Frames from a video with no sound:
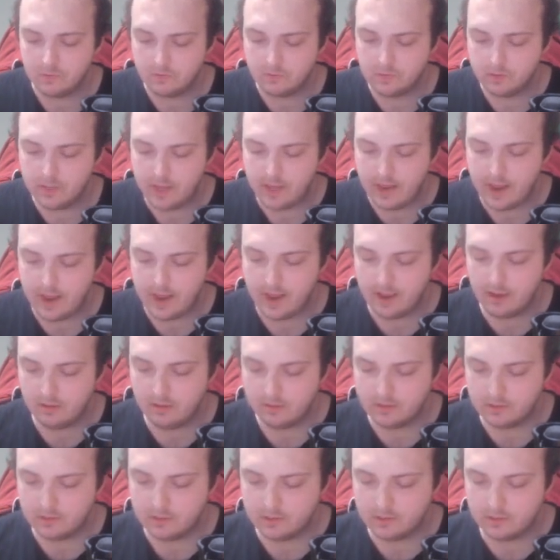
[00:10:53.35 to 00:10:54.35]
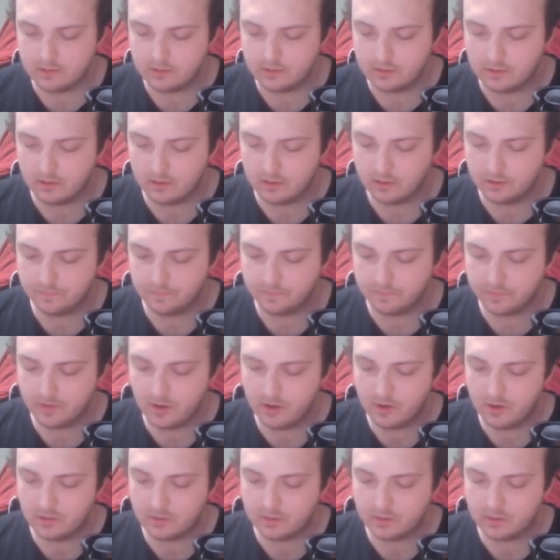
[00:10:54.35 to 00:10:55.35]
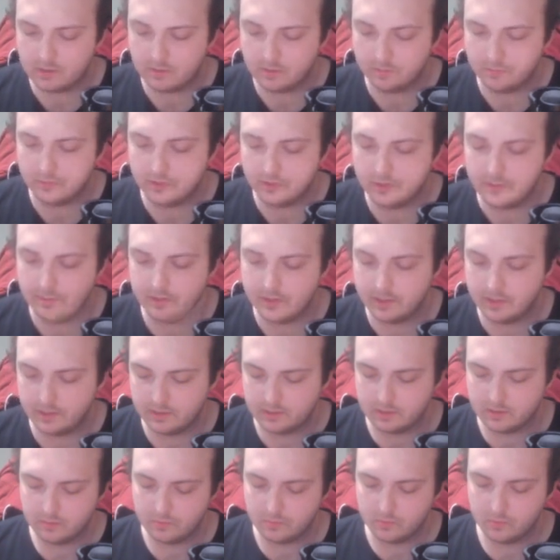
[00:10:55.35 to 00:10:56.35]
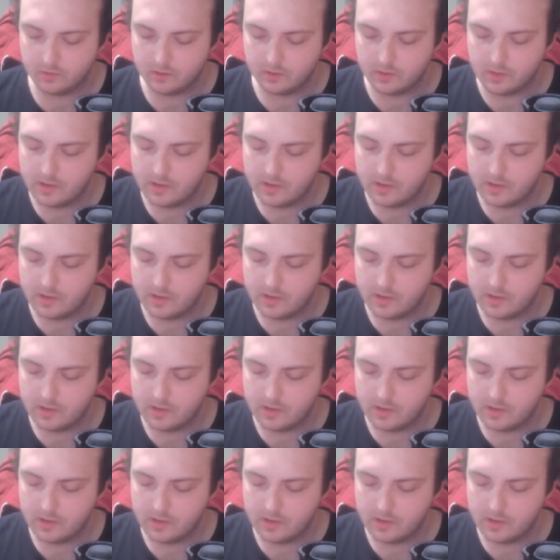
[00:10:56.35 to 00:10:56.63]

What the hell is this card? Oh, it's Supreme King support.